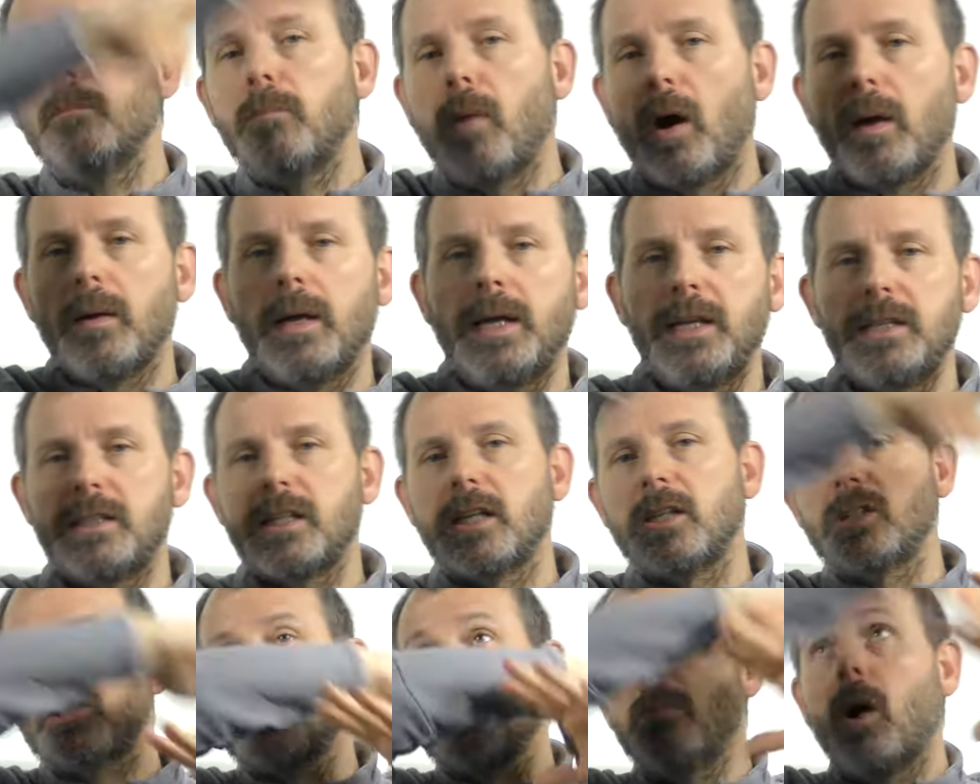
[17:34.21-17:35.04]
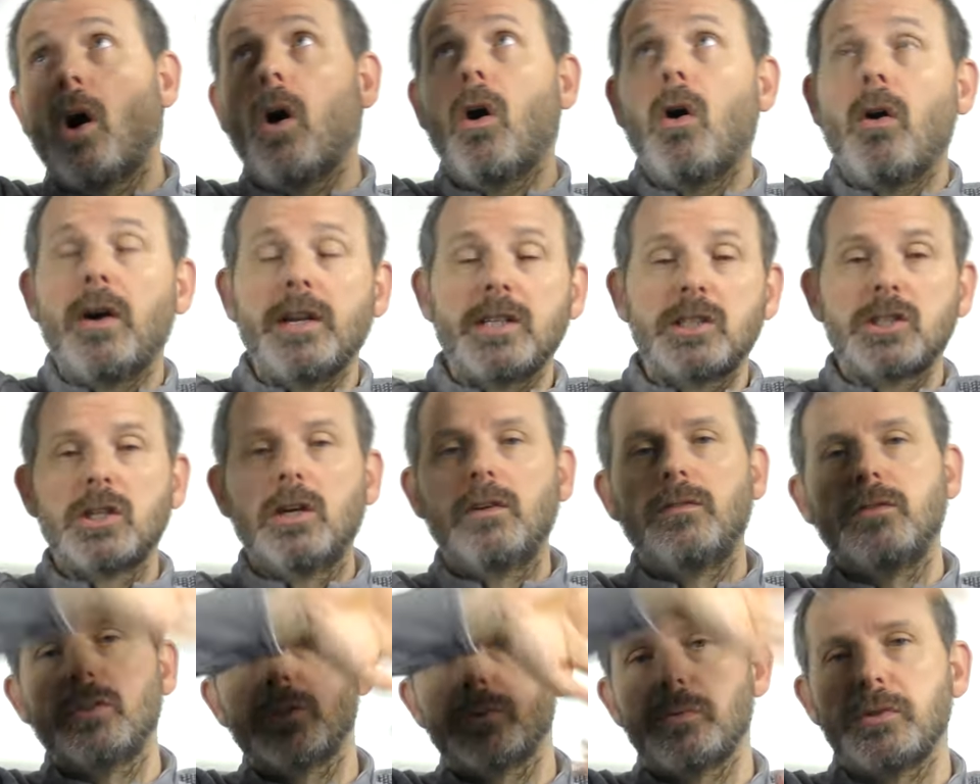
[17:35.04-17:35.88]
by hitting some high
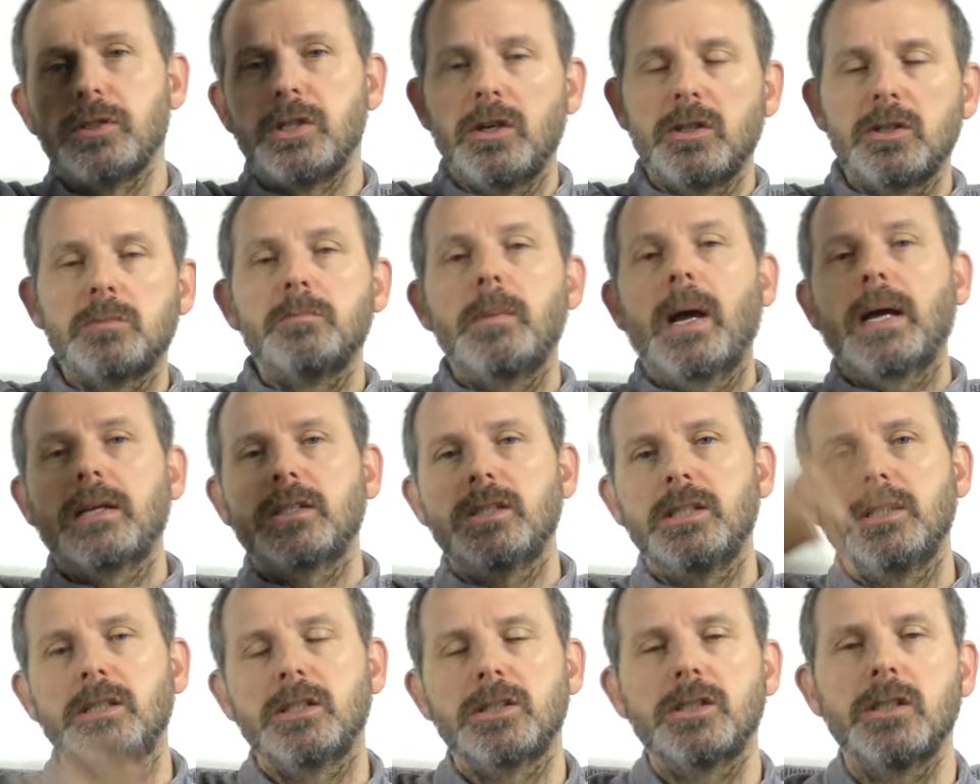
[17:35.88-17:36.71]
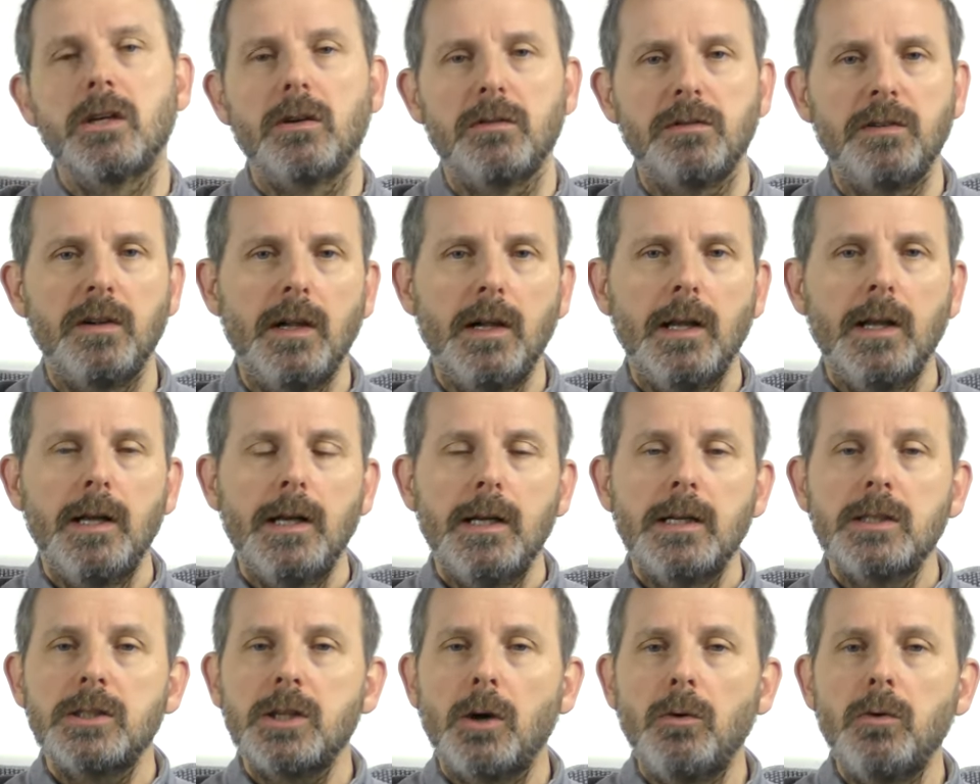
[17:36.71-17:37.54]
service returns back to yourself.
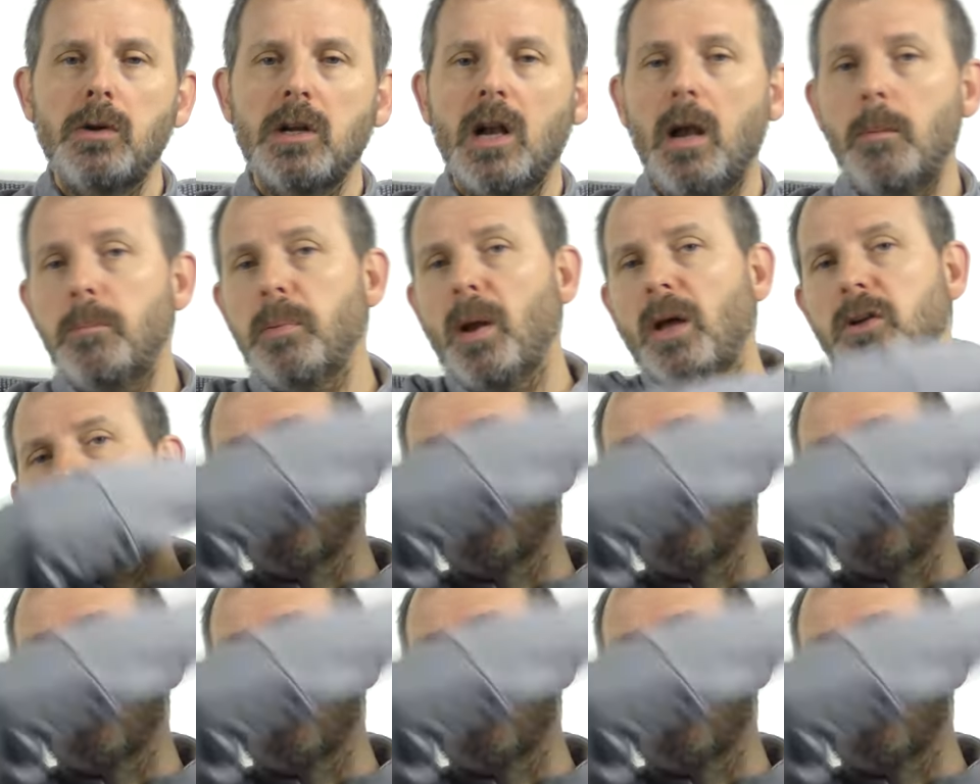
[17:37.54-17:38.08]
So club